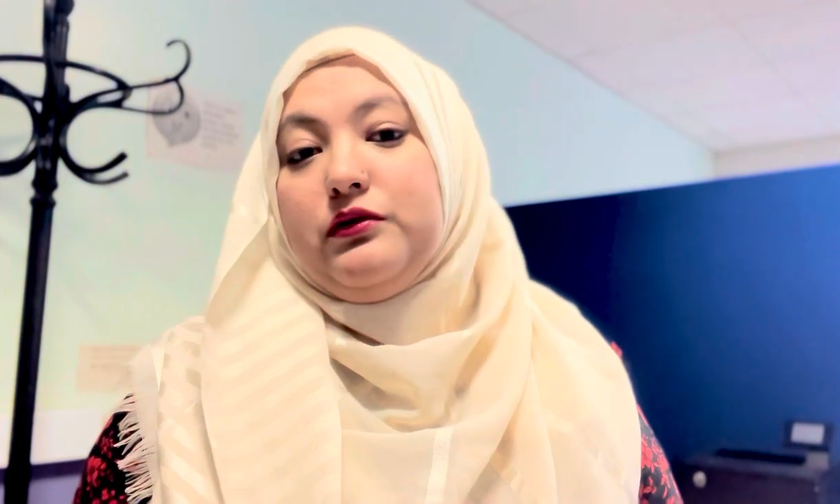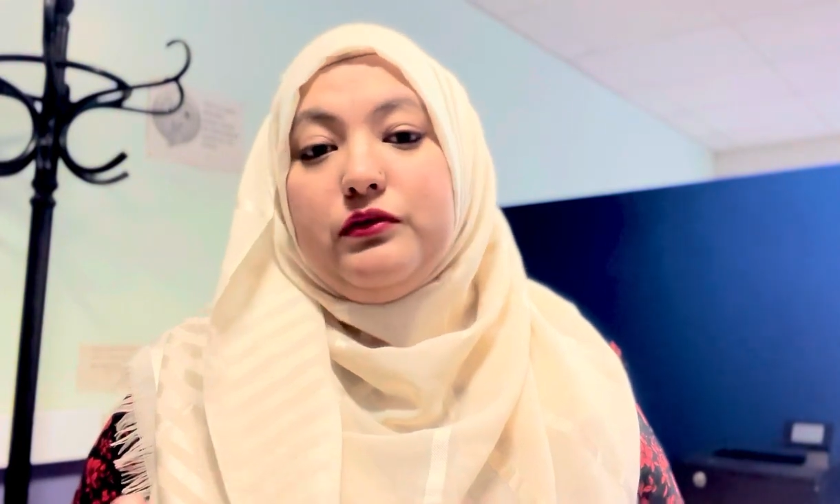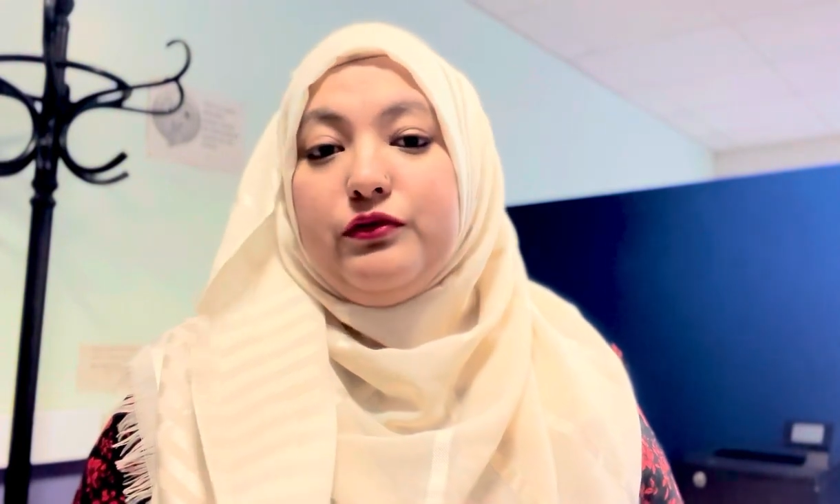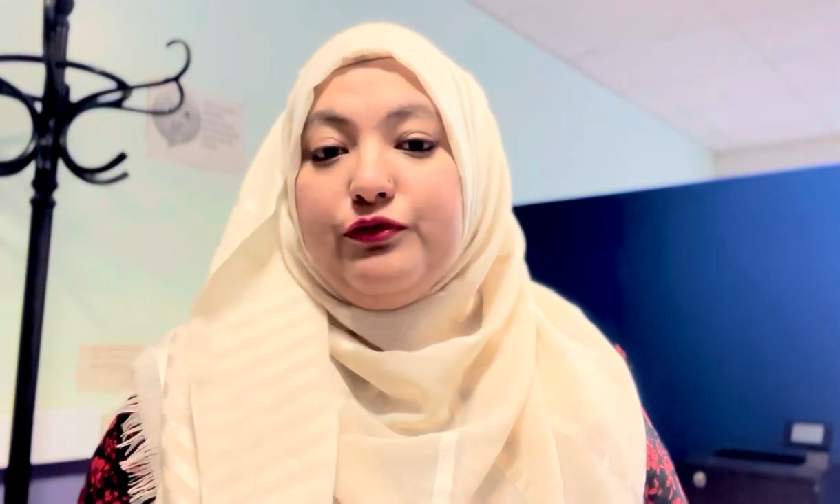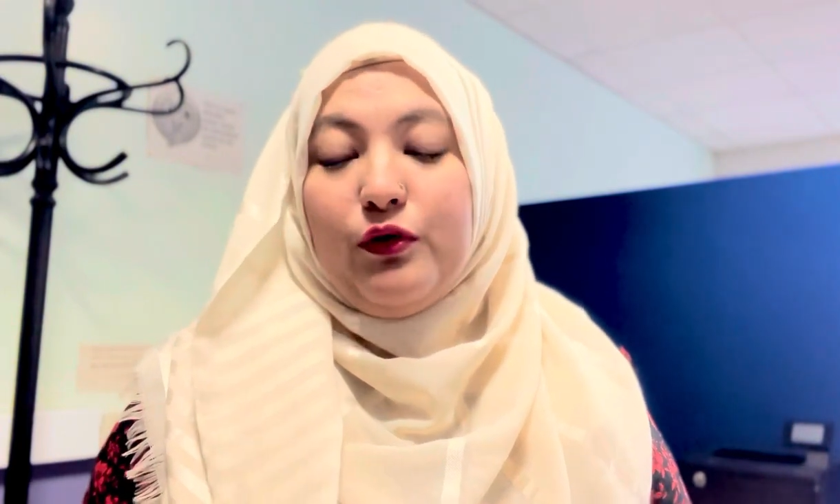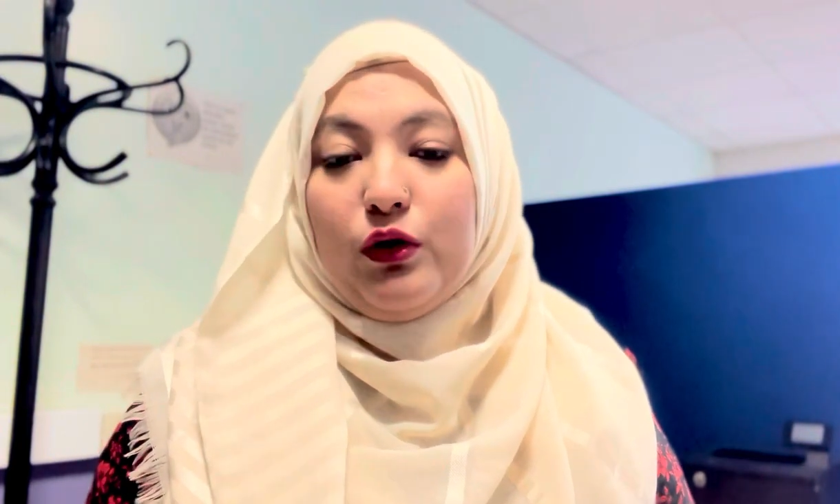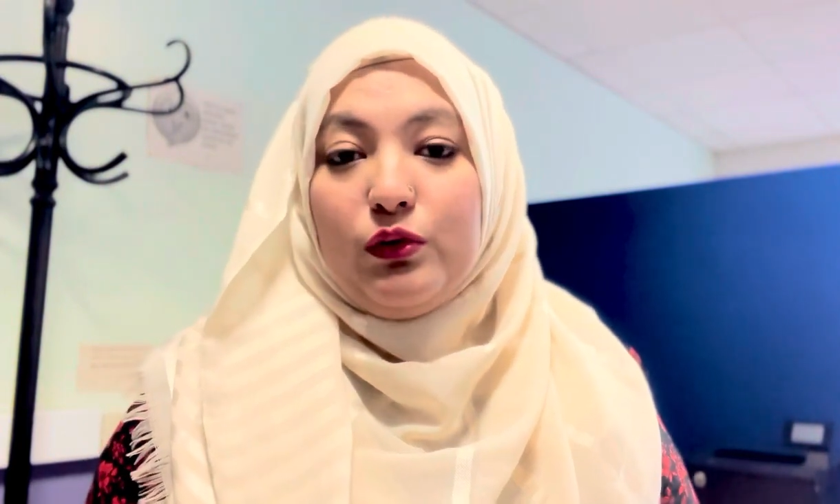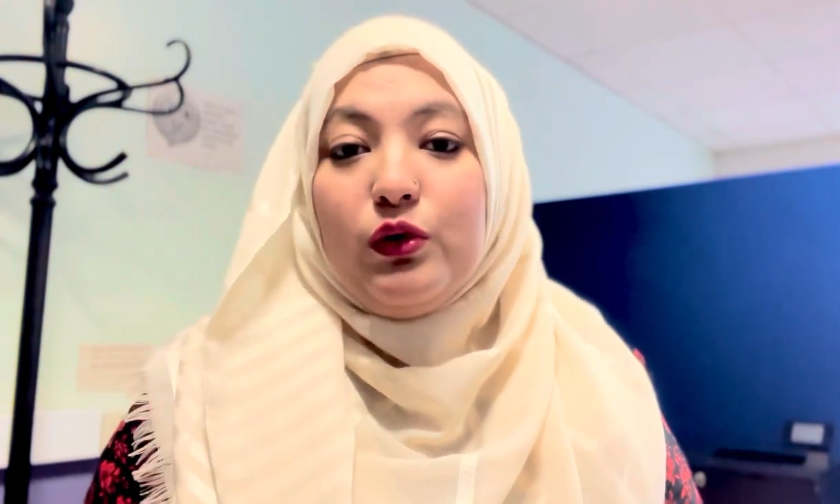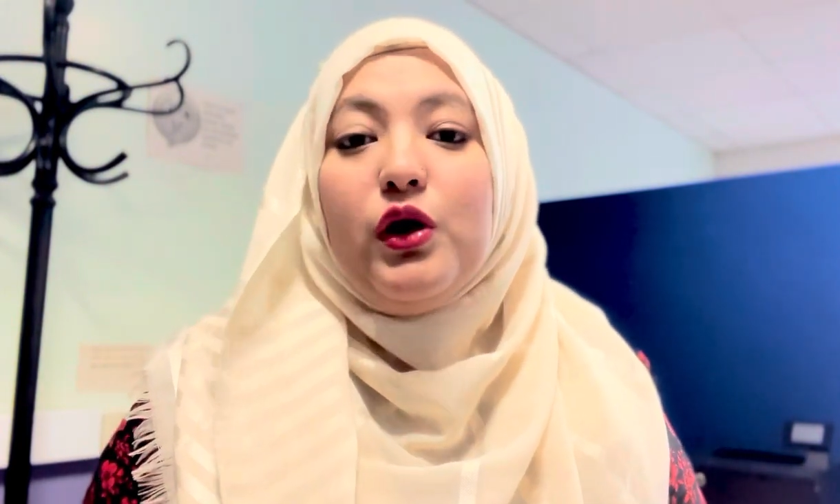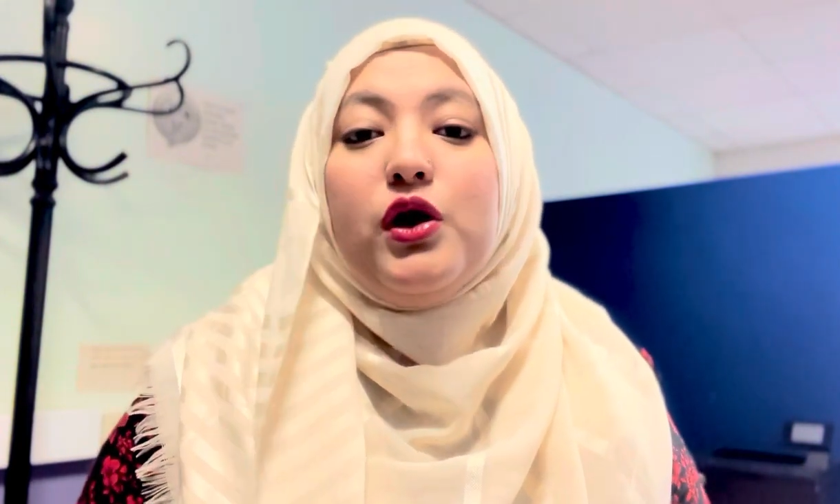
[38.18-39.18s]

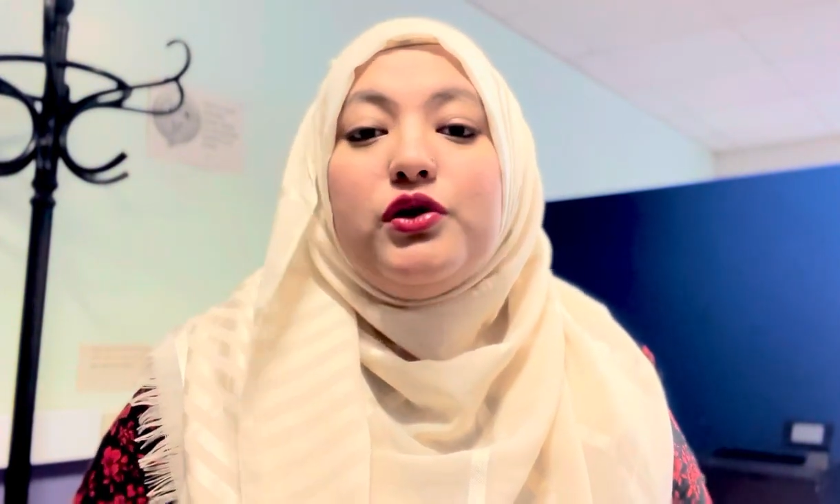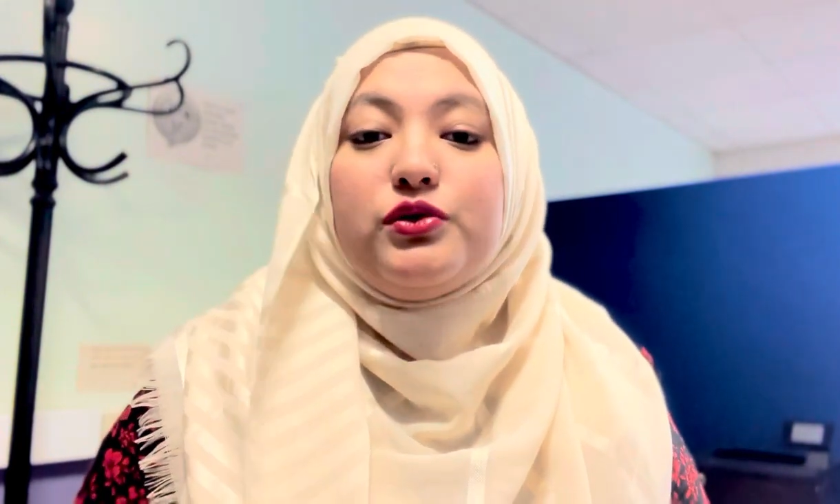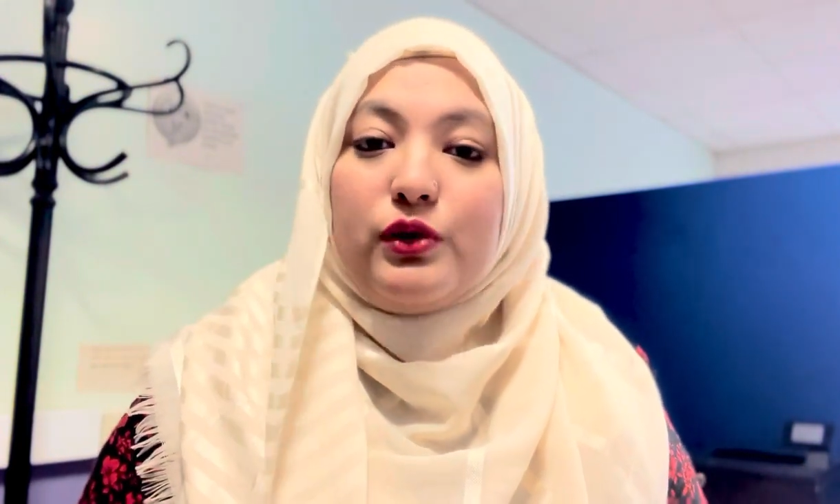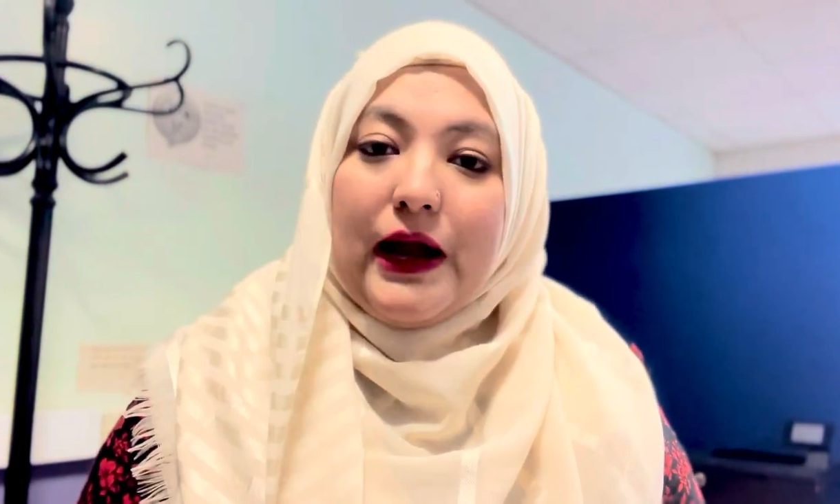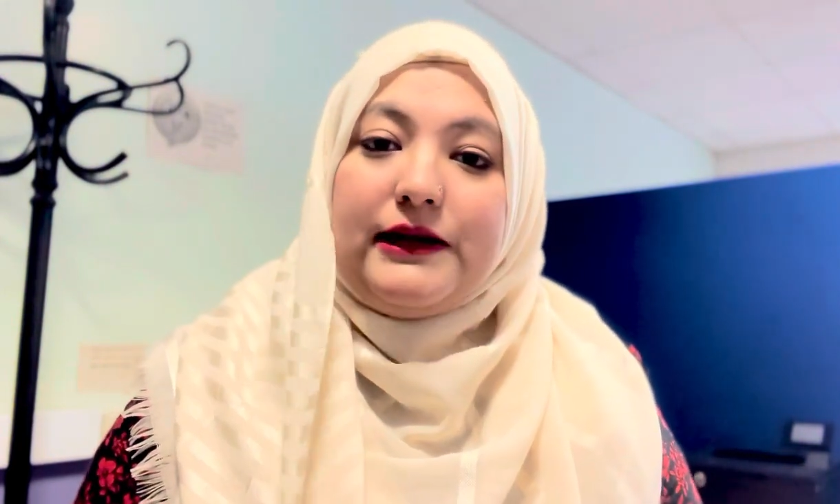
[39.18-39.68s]
follow to write